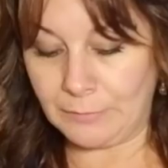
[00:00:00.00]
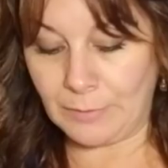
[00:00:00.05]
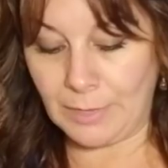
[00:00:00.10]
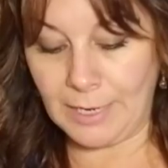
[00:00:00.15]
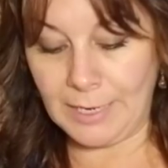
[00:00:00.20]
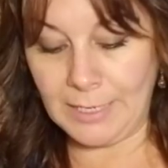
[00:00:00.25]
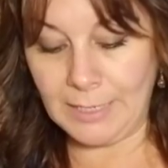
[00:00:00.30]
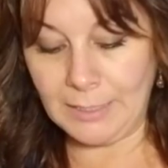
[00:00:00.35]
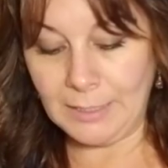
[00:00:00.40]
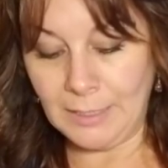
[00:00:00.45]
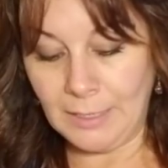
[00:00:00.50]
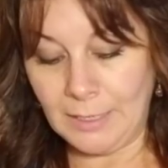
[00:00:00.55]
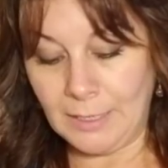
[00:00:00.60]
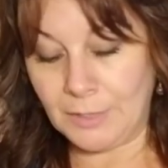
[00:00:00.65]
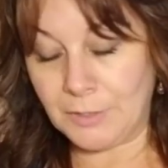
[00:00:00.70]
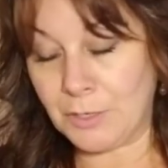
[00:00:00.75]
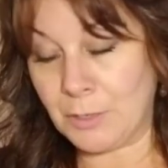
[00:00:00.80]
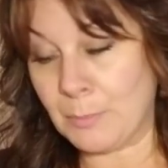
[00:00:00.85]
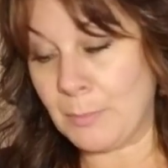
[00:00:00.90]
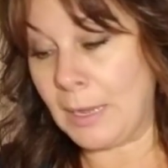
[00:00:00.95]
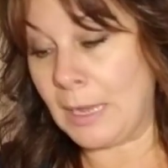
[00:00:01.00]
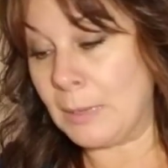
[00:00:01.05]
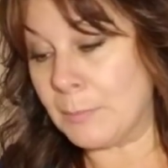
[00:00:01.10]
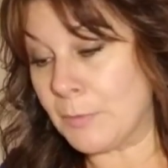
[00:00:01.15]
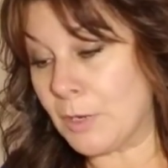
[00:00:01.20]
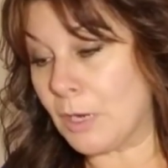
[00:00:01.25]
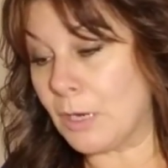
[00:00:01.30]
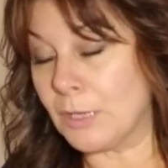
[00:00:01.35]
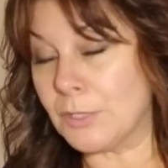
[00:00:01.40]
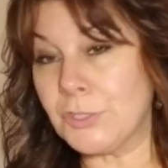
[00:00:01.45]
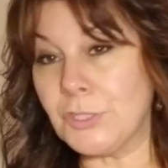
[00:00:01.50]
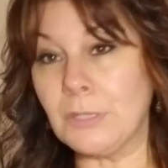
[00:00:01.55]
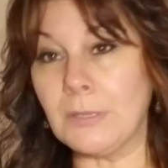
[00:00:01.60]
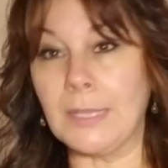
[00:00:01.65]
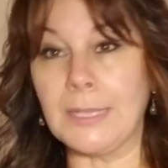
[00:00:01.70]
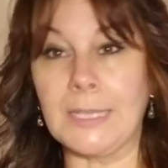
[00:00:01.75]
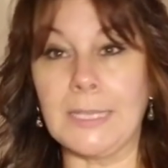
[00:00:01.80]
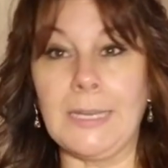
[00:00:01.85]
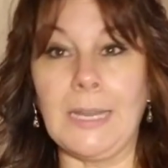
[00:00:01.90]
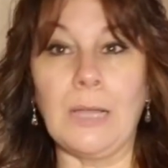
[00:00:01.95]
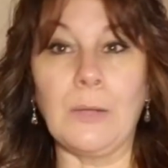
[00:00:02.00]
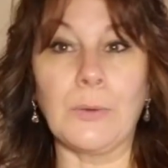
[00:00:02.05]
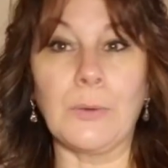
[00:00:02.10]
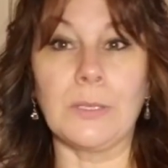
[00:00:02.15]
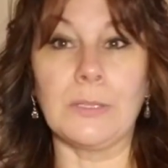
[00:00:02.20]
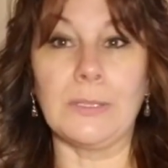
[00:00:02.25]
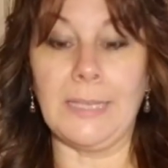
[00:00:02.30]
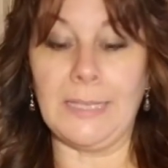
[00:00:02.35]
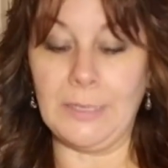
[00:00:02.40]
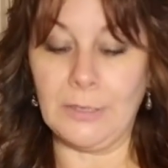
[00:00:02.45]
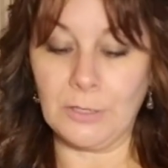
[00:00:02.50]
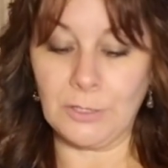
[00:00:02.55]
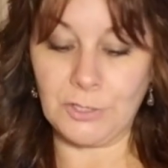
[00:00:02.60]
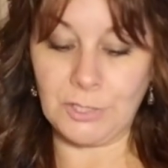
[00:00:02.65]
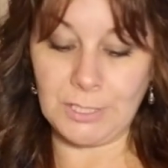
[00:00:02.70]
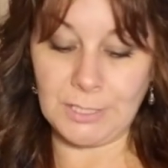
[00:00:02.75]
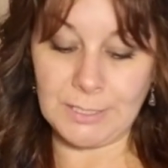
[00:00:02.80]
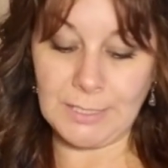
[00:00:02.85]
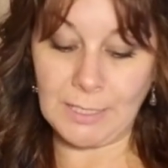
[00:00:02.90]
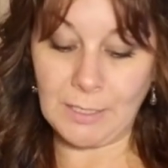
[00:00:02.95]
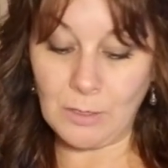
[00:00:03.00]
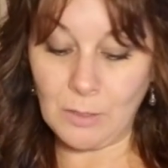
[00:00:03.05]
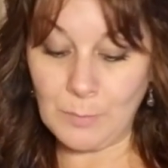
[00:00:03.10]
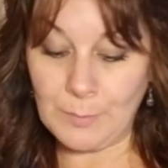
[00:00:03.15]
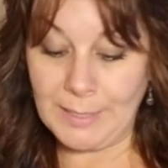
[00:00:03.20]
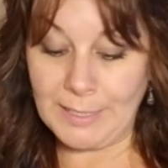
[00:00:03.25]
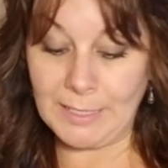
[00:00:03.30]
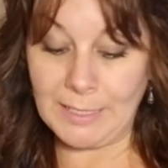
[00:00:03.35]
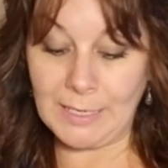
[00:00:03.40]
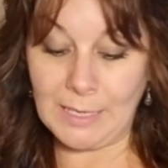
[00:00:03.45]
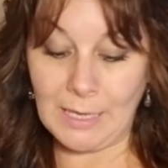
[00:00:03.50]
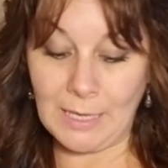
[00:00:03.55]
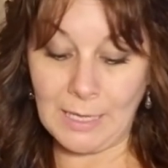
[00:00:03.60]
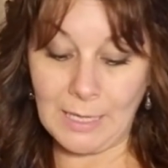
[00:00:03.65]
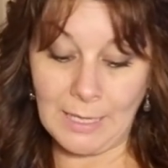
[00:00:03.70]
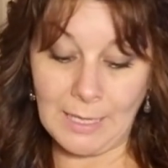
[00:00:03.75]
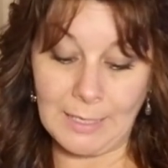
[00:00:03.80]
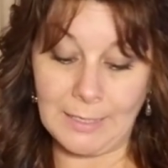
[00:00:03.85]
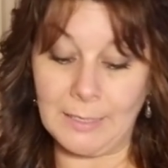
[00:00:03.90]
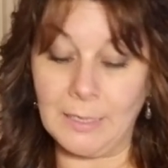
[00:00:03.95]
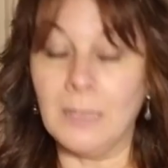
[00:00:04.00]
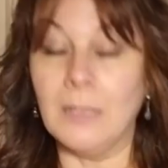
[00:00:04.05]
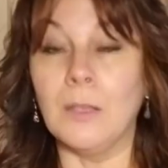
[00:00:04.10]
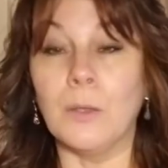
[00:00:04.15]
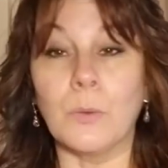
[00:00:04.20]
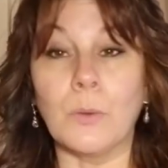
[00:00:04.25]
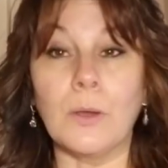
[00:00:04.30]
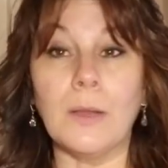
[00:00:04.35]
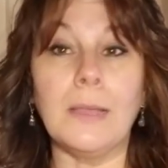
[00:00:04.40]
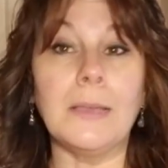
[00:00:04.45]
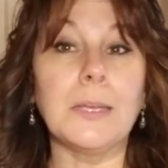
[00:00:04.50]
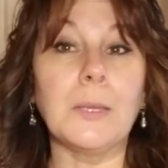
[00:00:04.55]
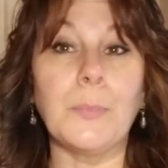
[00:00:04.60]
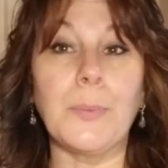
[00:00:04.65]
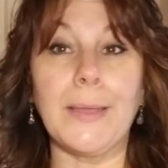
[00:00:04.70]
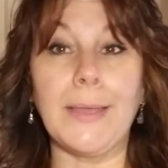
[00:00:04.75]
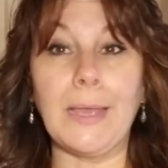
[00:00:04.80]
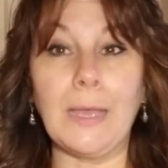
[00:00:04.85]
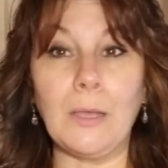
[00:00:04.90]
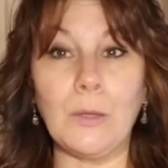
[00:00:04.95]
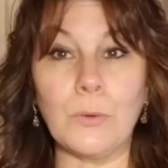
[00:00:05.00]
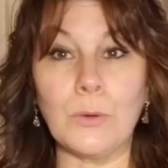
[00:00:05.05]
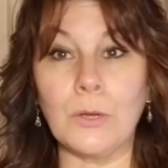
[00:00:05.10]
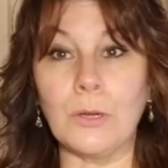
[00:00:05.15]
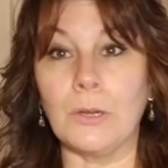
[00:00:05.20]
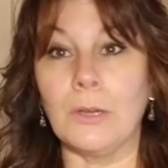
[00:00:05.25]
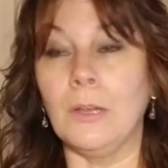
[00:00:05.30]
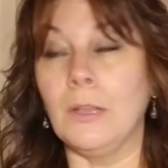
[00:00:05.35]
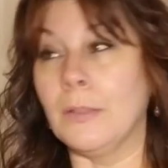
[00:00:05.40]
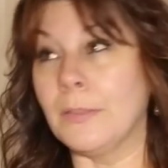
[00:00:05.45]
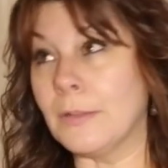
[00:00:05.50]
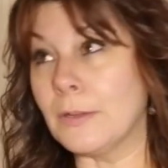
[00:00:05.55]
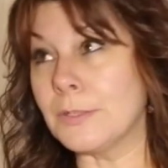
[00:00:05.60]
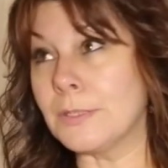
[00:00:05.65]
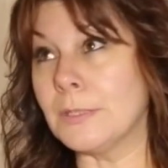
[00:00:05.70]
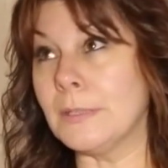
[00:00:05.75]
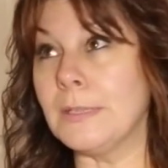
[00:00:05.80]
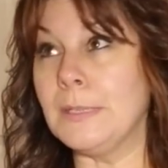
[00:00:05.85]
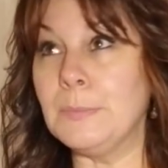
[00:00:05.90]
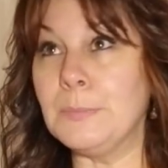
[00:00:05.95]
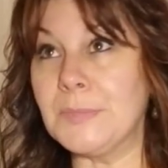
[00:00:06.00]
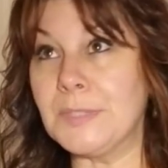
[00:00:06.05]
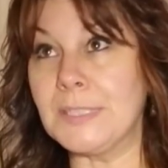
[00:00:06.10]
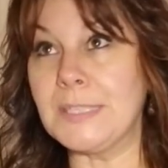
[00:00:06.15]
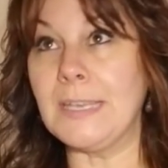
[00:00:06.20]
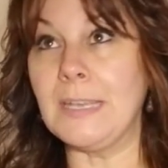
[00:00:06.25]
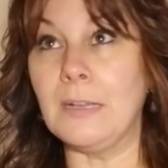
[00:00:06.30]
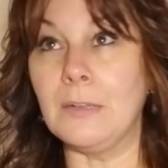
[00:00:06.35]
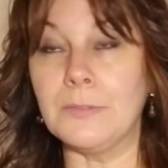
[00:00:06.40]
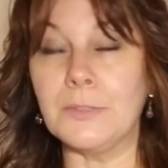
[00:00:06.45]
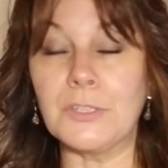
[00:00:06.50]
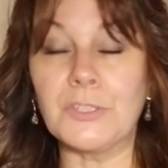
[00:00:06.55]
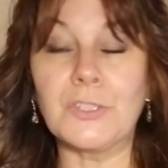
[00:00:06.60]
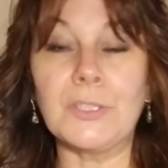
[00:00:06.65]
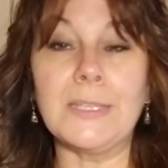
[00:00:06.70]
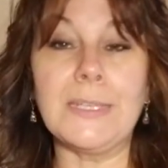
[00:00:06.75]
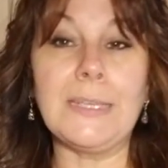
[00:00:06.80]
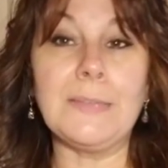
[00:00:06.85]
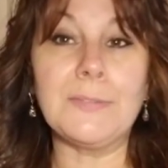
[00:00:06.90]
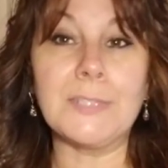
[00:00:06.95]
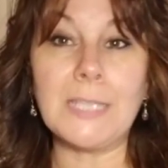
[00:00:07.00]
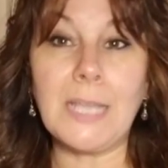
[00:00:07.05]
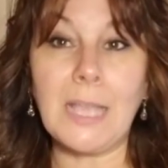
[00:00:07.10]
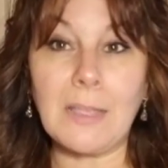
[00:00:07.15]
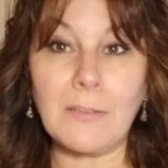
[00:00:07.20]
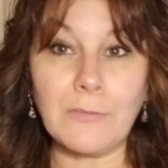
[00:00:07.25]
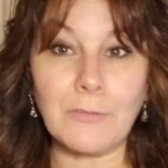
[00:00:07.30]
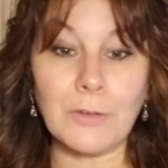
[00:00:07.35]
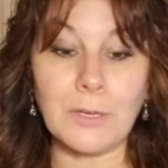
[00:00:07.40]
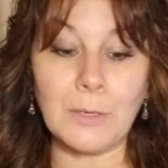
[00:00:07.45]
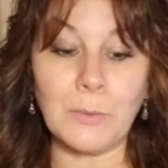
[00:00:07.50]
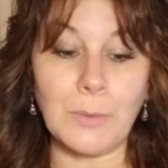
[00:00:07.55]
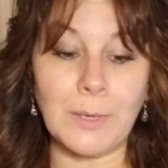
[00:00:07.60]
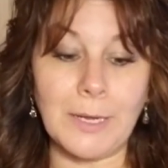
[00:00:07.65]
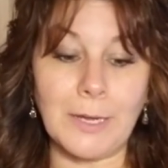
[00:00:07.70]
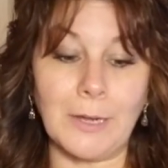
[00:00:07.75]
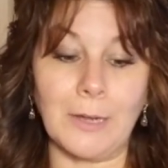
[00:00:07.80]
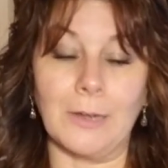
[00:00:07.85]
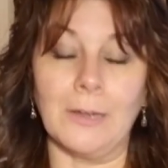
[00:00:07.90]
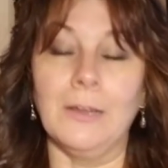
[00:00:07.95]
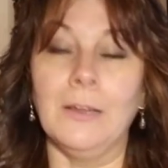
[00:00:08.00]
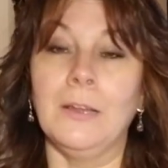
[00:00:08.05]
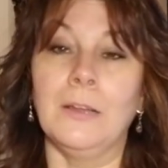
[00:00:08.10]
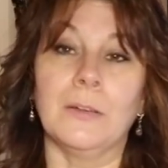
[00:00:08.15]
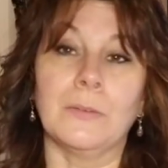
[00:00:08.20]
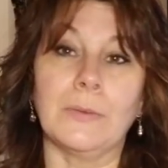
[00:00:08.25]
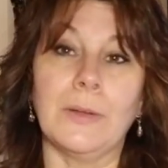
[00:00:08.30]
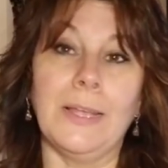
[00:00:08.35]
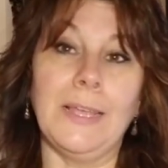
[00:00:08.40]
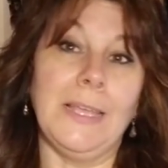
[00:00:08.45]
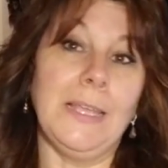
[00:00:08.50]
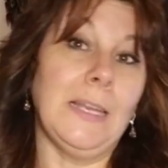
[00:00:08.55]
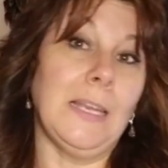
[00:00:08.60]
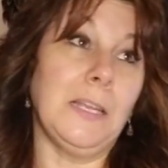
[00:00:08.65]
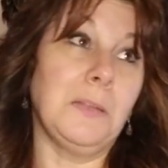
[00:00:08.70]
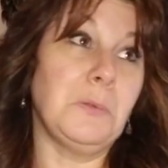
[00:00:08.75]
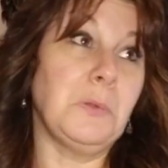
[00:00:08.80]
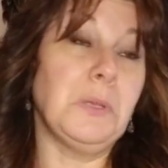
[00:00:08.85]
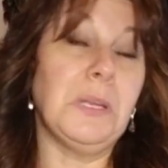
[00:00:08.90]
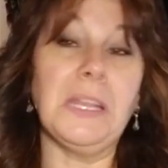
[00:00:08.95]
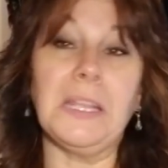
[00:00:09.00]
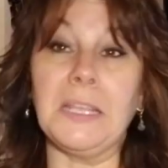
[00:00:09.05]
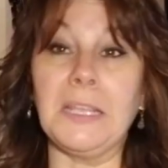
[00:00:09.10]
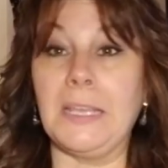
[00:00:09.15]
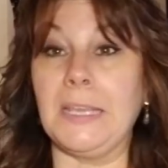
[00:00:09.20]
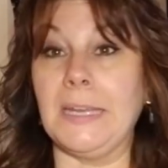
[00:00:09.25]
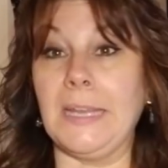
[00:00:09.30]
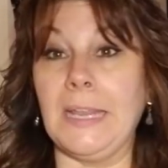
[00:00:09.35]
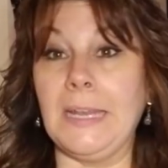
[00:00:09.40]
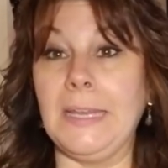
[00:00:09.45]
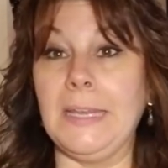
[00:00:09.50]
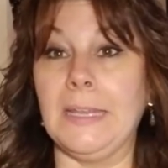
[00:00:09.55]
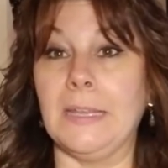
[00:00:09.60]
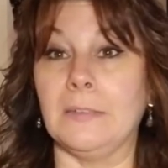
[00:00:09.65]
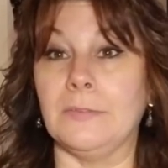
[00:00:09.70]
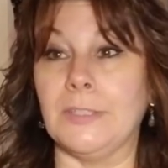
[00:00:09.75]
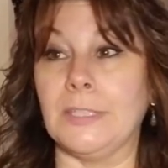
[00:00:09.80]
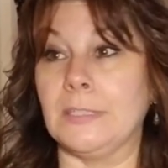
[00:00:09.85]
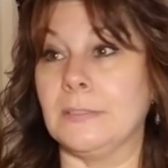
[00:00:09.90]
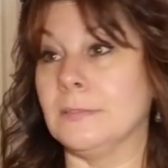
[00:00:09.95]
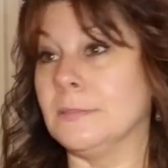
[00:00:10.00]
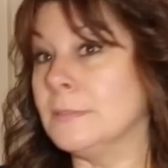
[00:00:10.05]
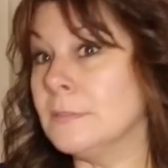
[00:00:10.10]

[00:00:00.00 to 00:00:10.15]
right? And your mom calls you like an hour later and she's like, Oh my God, we're out of power. There's limbs down, there's leaves everywhere, right? And you didn't get any of it.